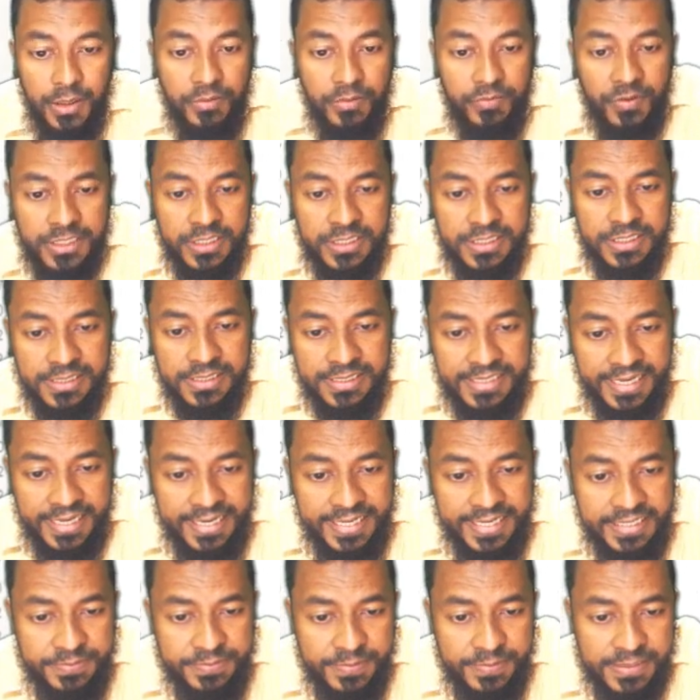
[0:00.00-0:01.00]
Financial
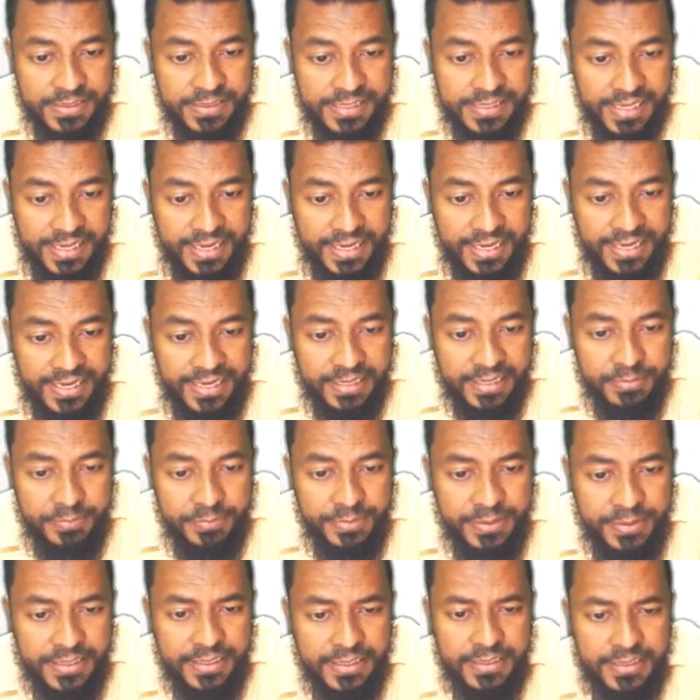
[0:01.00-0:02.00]
statements A and
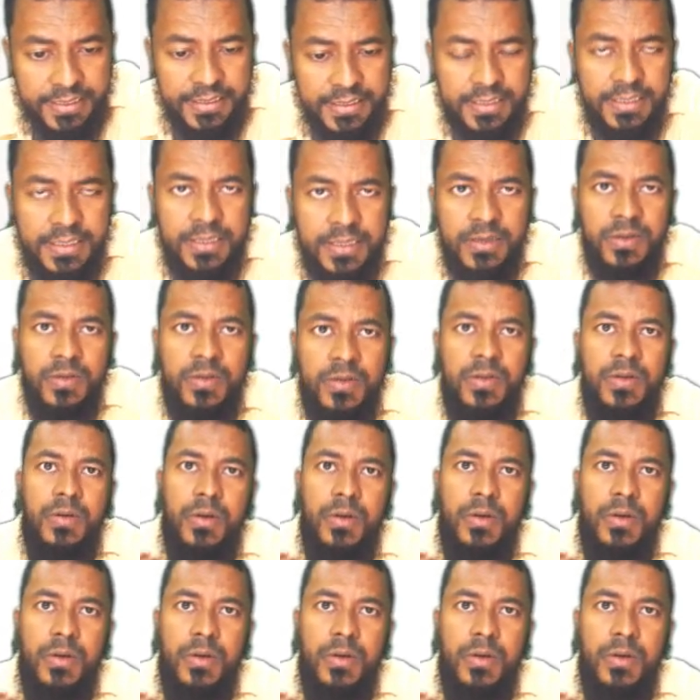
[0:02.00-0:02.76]
B, you know,